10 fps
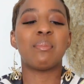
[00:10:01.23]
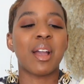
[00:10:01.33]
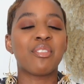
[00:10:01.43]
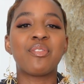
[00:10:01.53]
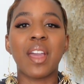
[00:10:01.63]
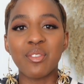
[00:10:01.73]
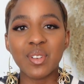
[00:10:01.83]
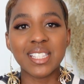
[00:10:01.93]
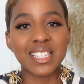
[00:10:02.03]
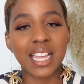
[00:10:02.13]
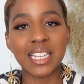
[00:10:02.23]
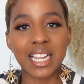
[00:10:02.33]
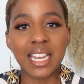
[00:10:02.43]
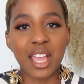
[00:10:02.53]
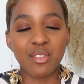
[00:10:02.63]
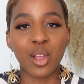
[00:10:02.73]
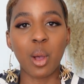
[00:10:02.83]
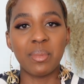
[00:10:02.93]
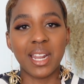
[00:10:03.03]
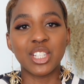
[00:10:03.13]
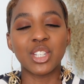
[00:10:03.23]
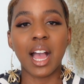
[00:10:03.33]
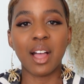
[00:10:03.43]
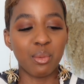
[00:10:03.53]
My favorite scent layering combination